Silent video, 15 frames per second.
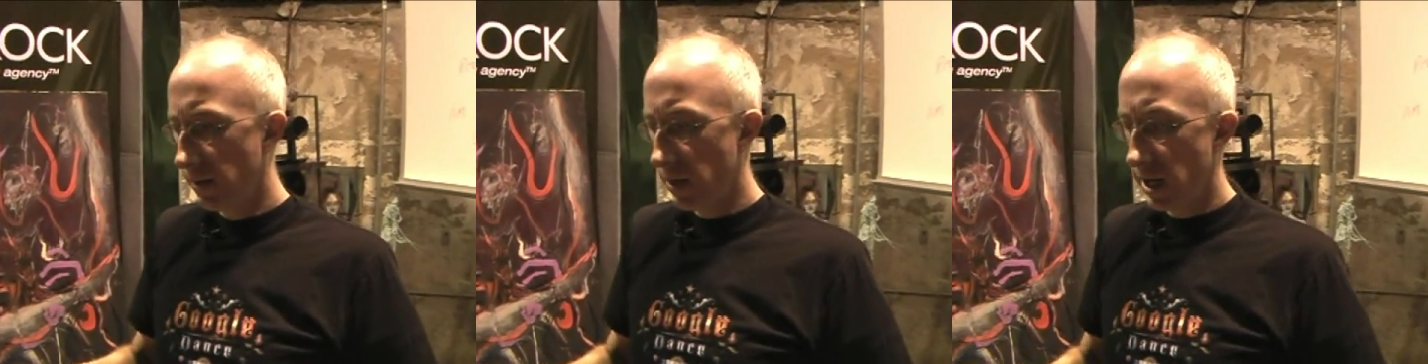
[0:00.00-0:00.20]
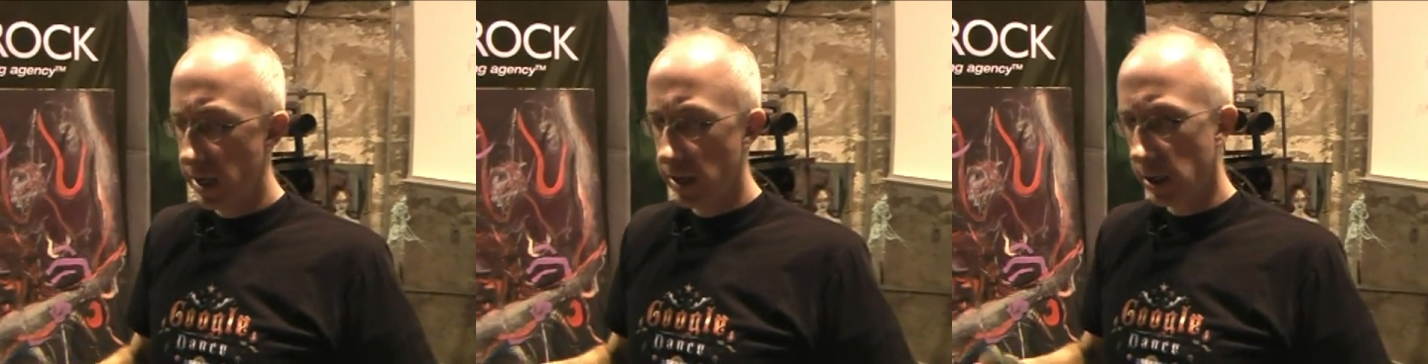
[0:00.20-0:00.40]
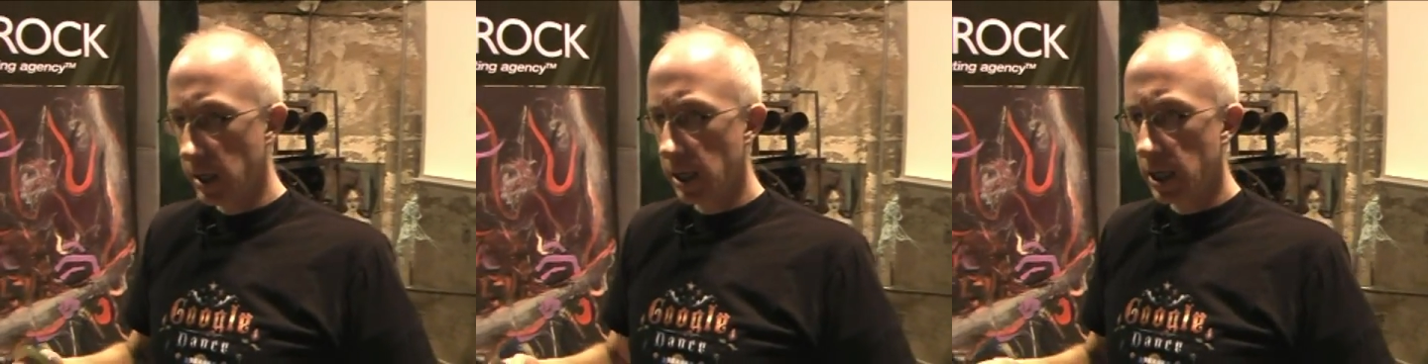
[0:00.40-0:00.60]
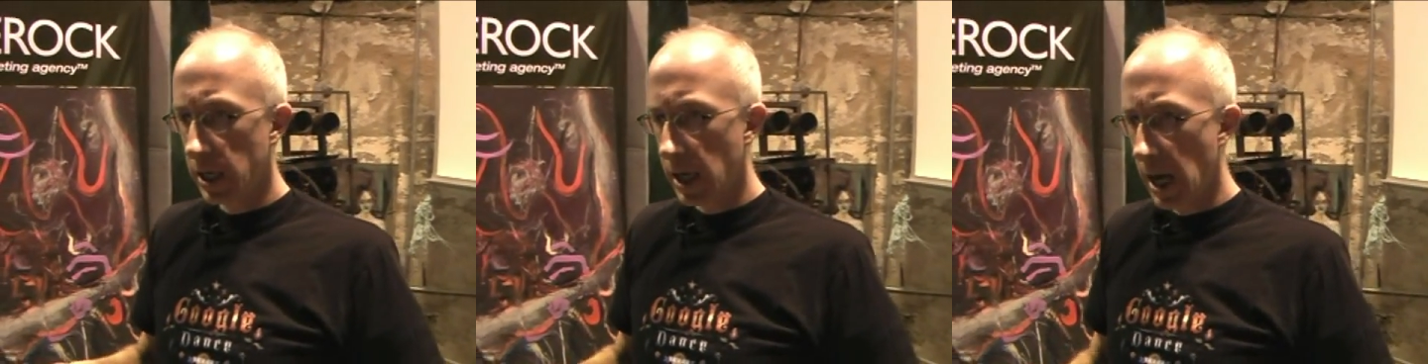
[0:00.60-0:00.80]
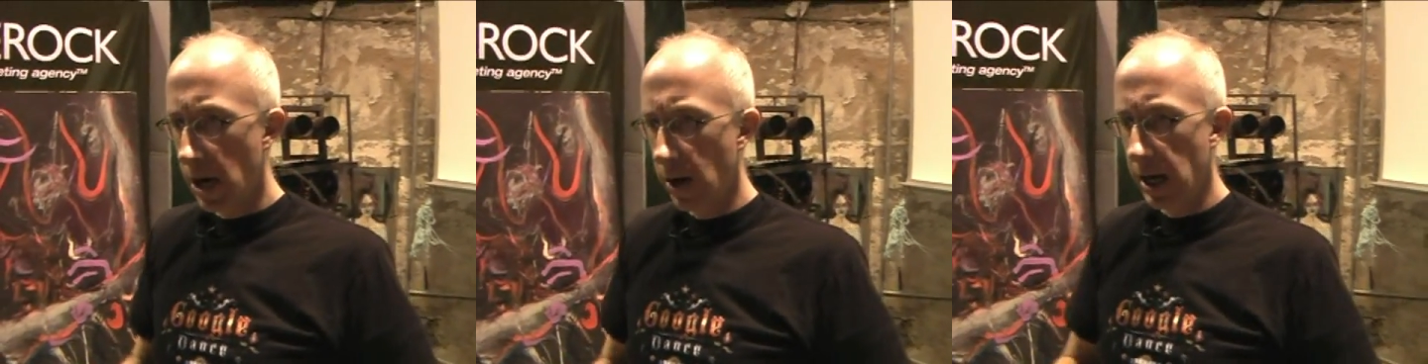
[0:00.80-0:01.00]
then you're good to
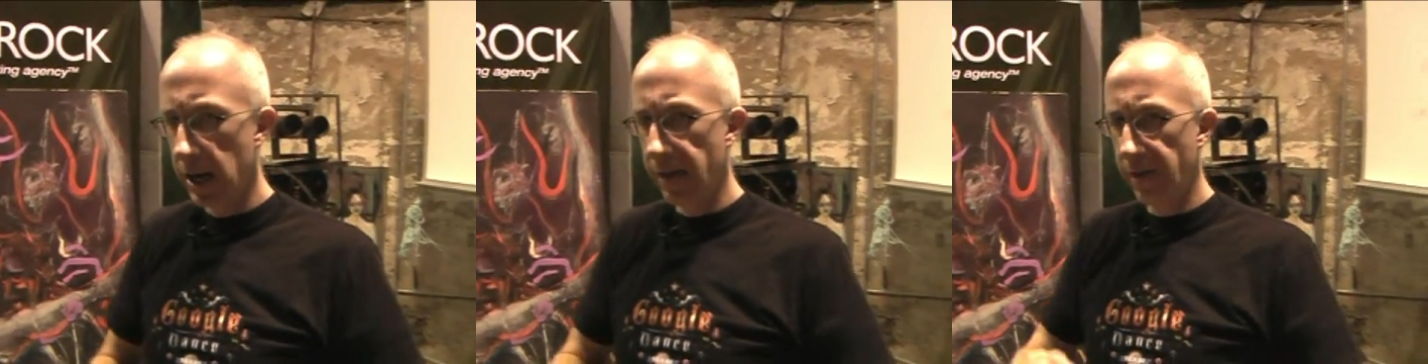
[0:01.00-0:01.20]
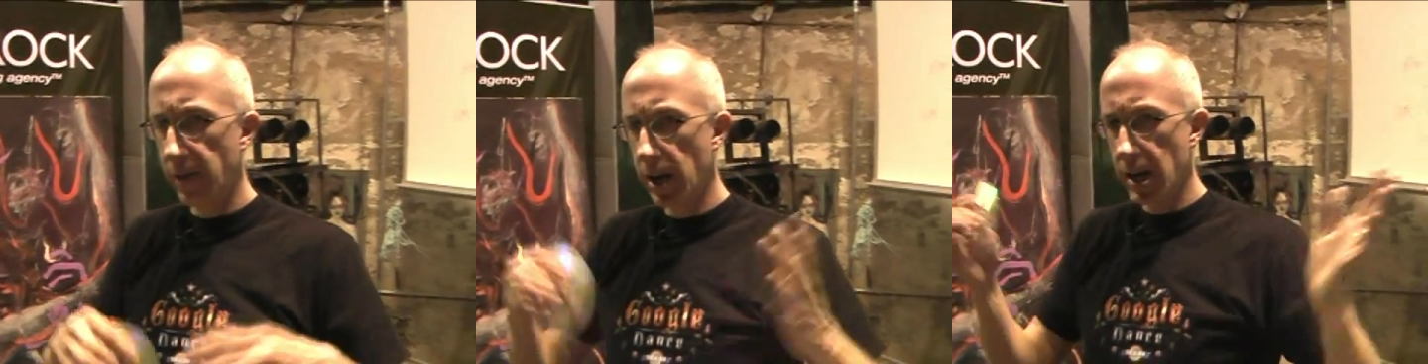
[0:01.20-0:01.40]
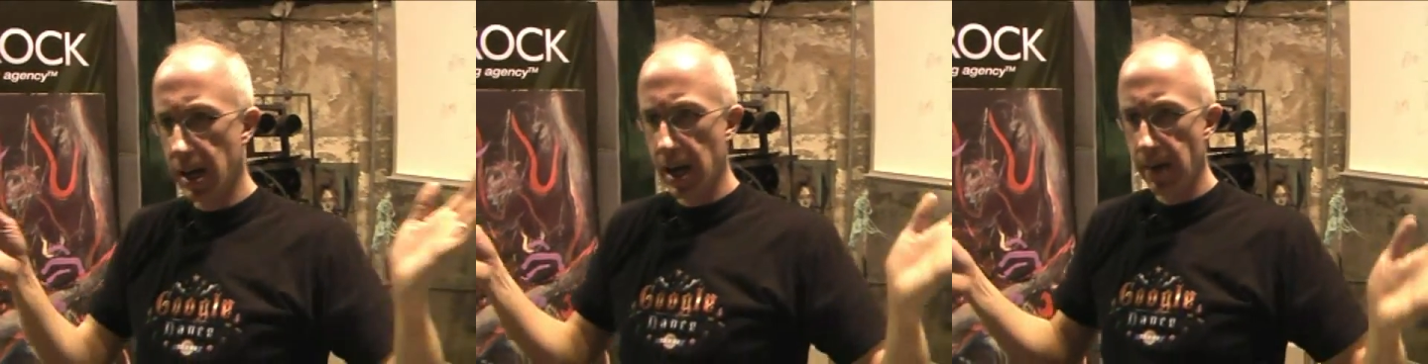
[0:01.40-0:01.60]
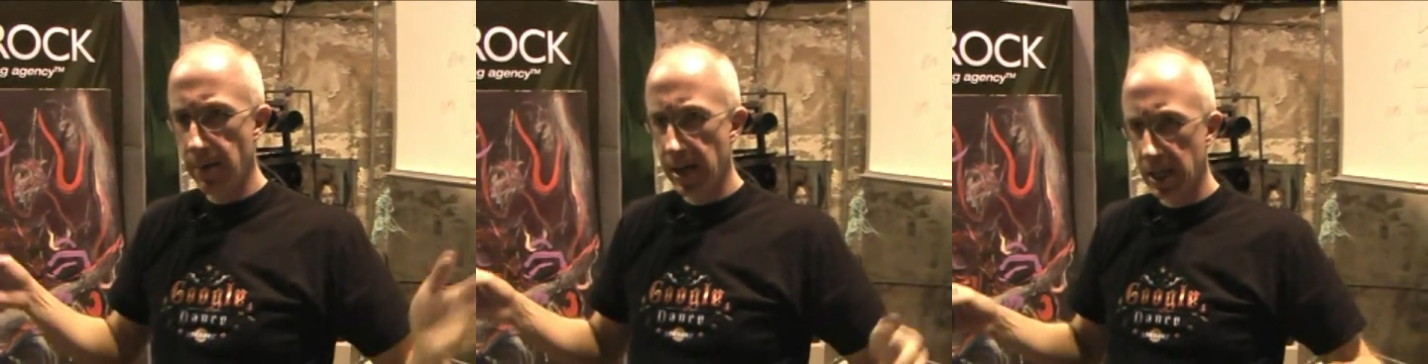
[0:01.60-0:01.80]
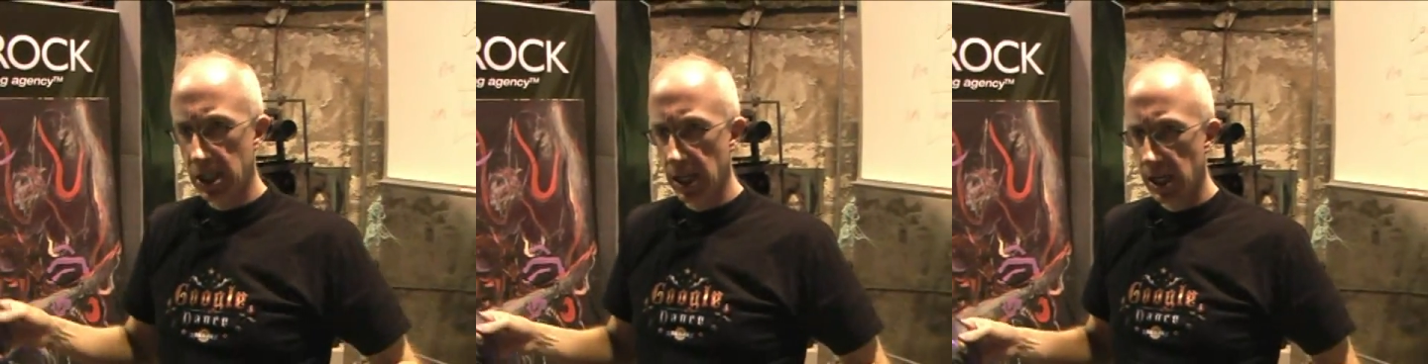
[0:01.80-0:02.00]
go. And if none of that
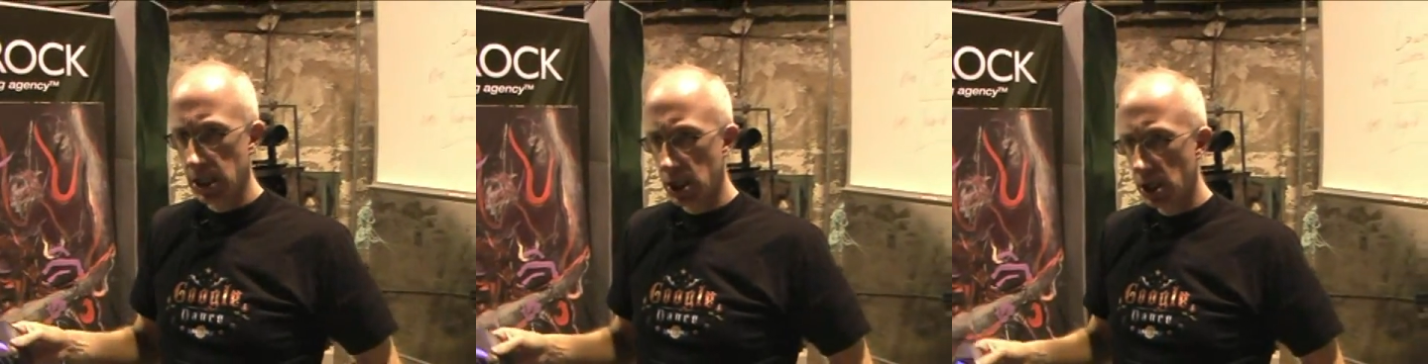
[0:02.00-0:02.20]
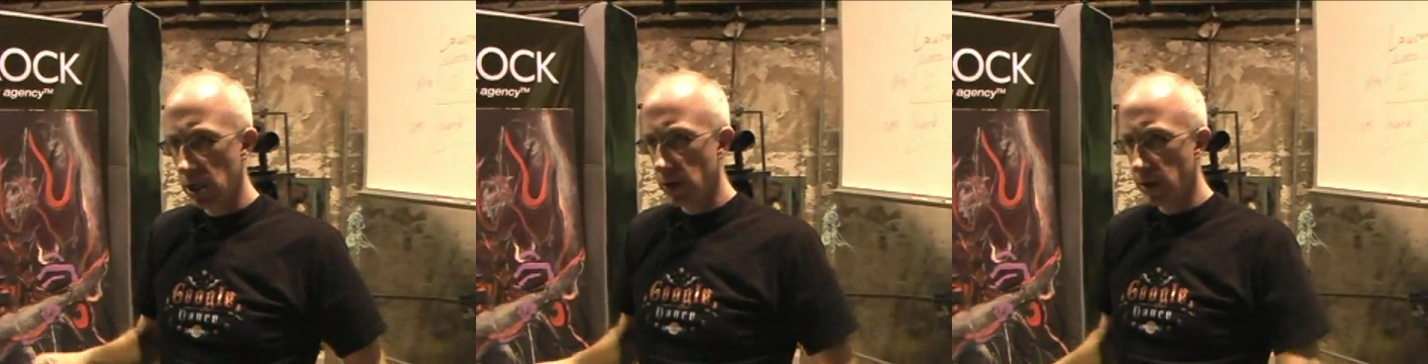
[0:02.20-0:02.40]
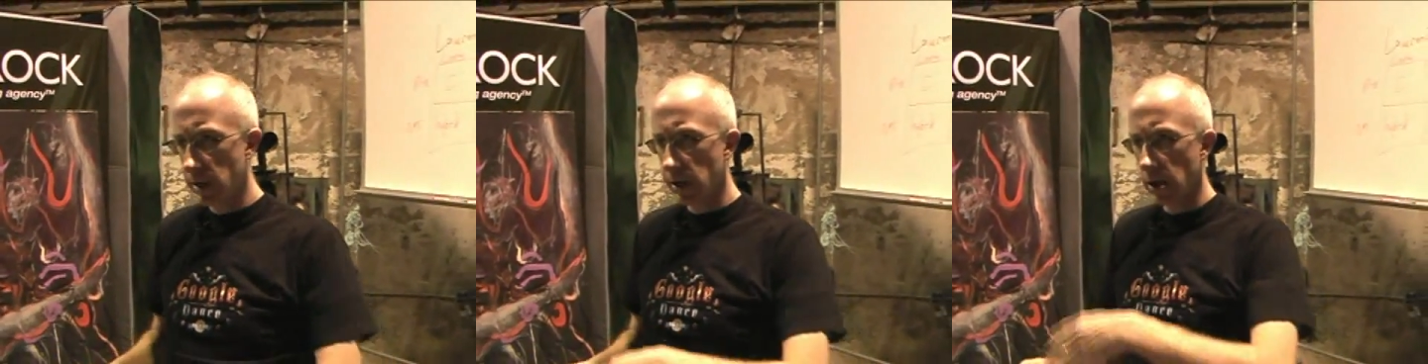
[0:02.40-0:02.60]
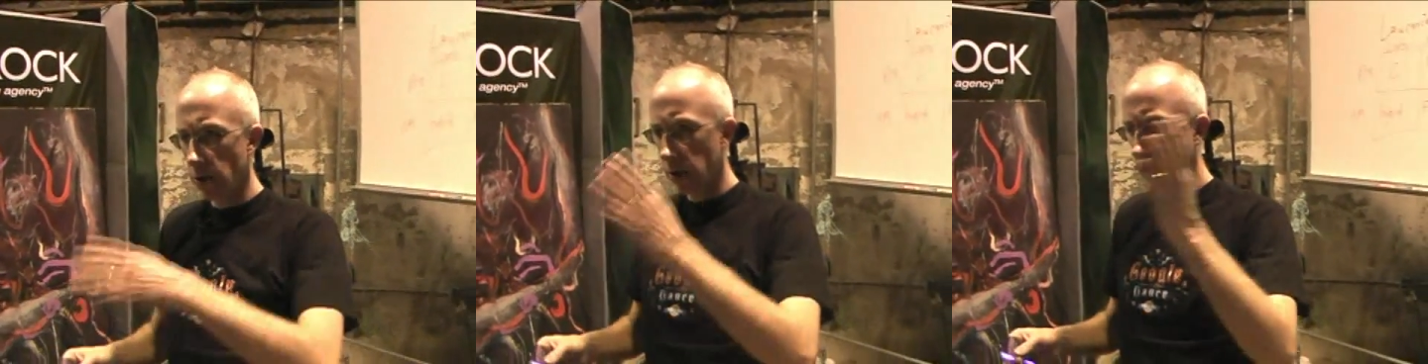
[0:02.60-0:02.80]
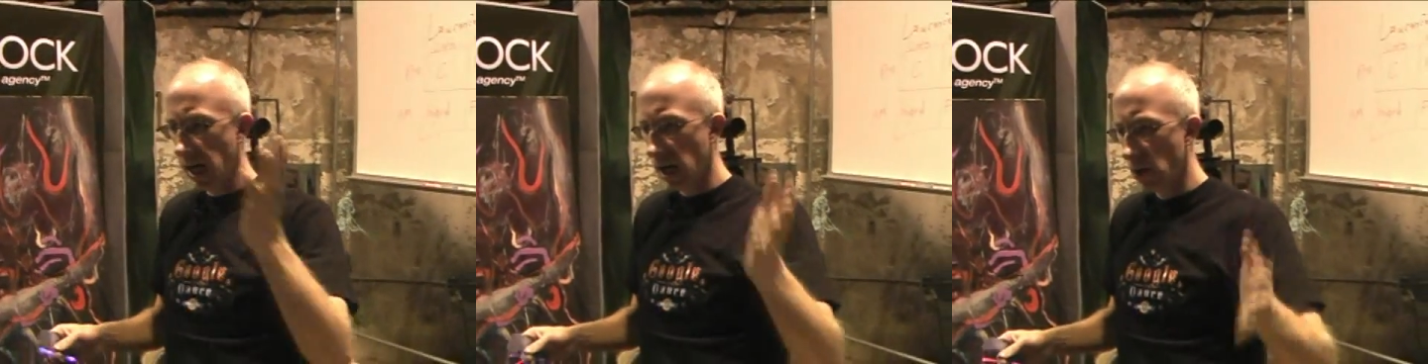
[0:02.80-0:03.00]
makes sense to you and you
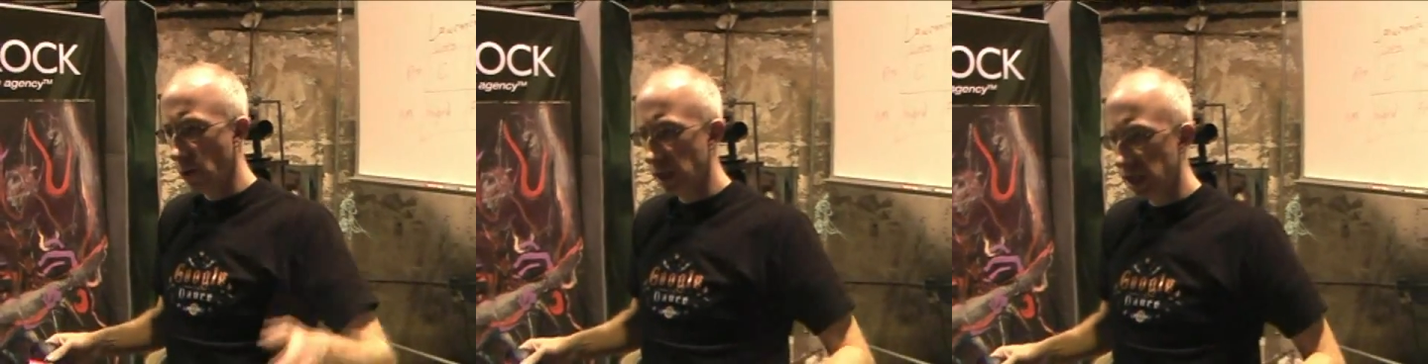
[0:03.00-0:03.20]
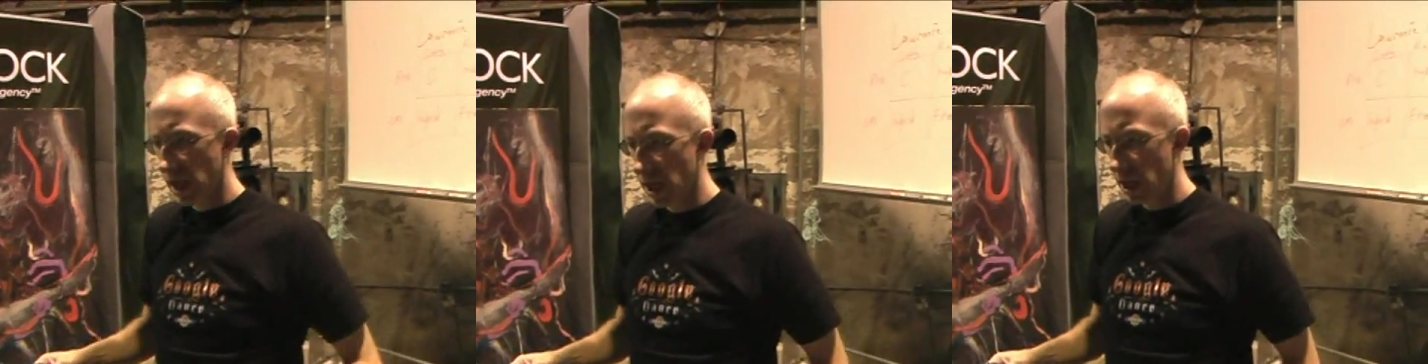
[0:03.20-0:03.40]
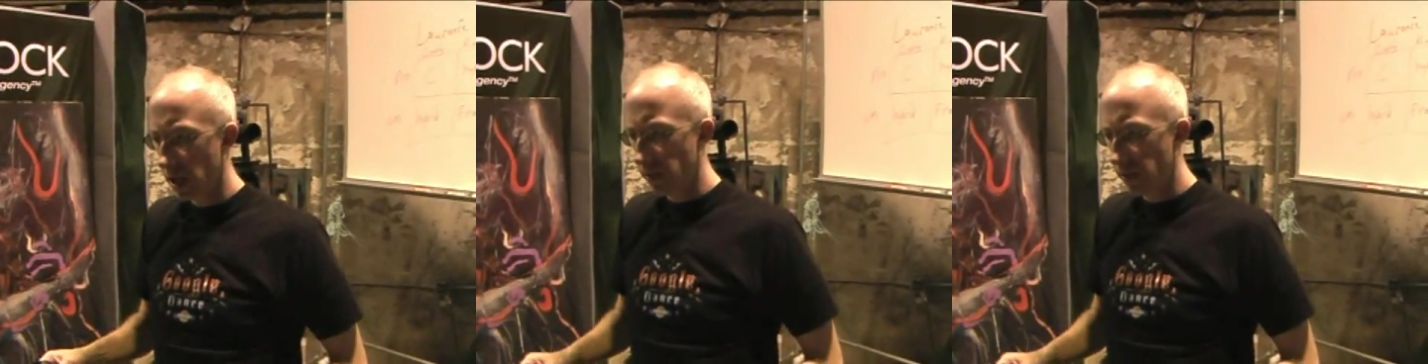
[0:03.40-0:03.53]
don't care what's on the